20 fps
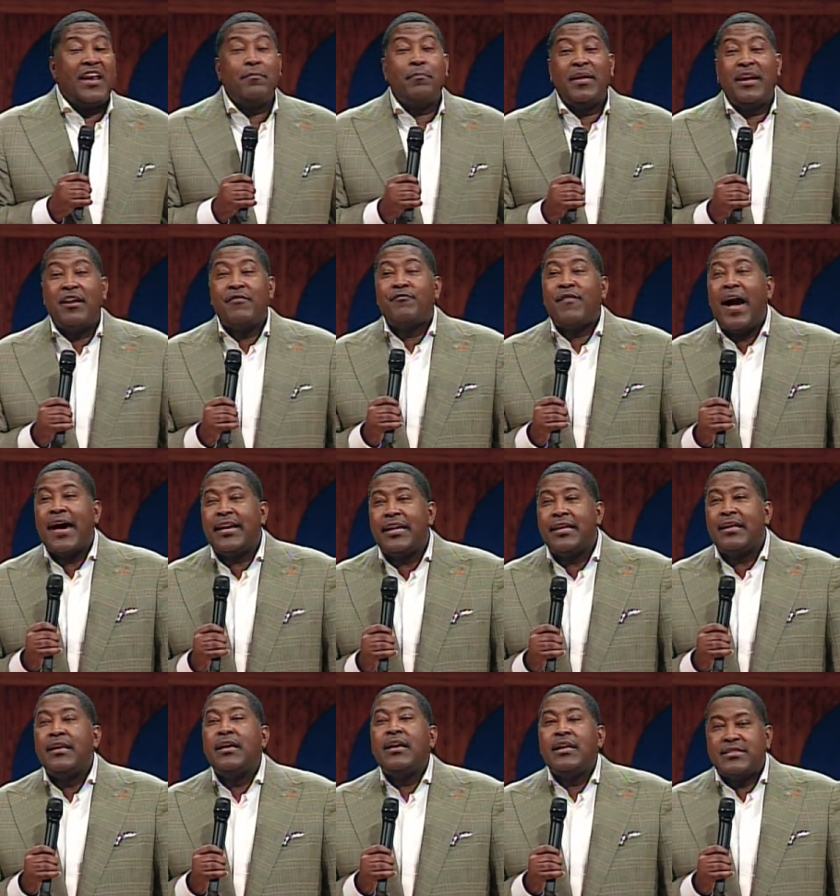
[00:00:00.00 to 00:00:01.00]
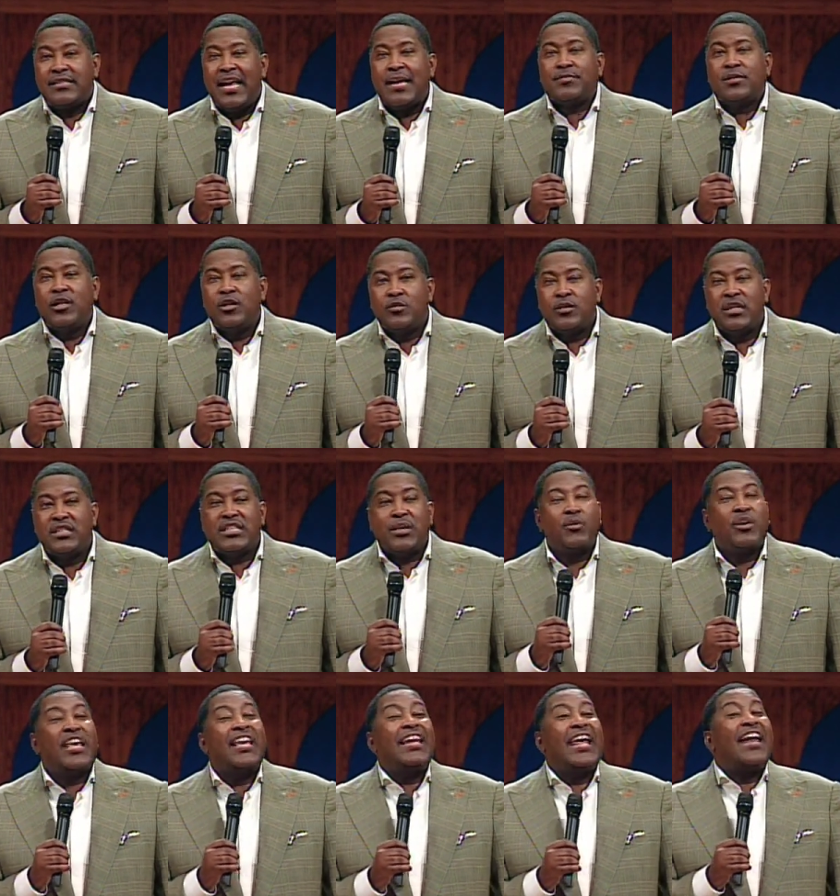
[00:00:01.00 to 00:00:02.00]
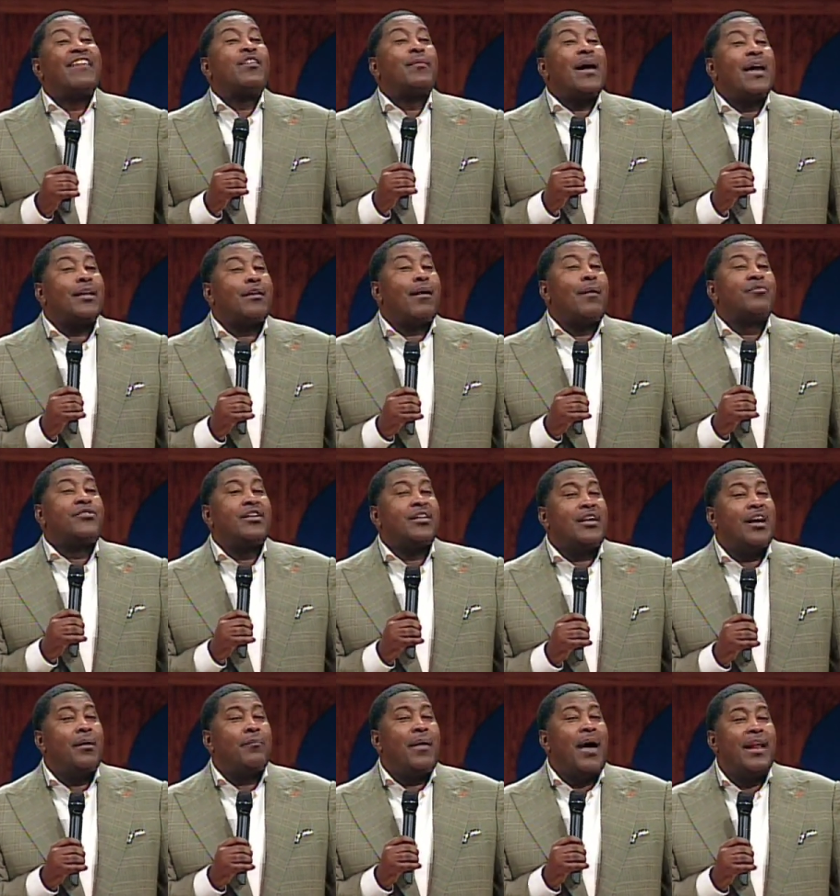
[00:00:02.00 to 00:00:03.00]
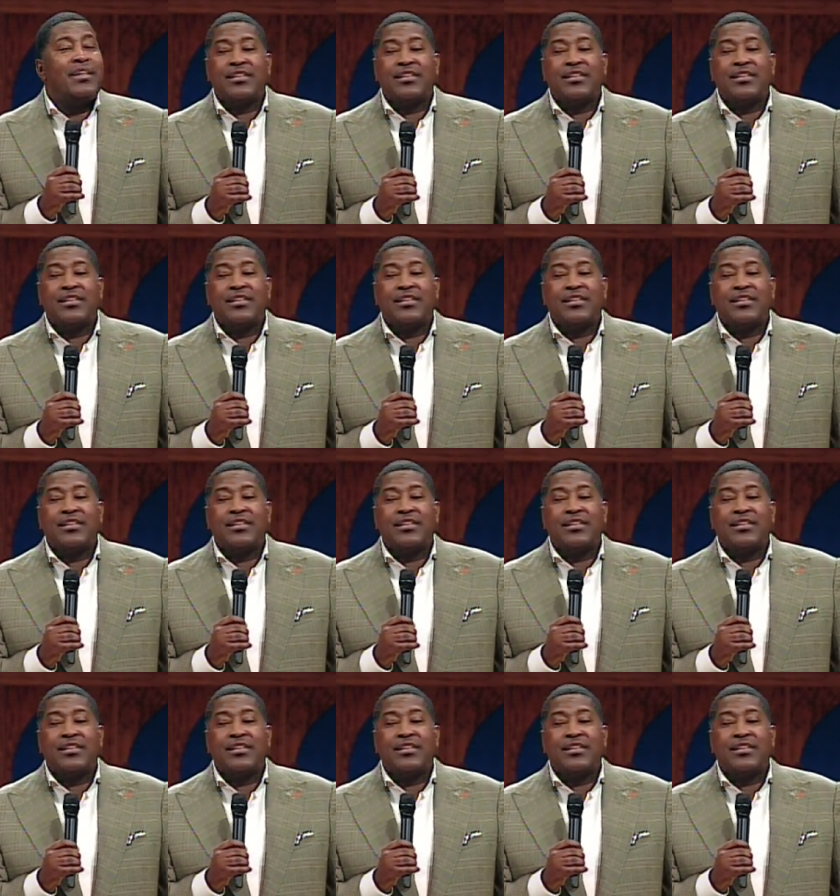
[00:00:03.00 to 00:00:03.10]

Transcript: and been invited. He said, absolutely. He said, well, can everybody come to the combine?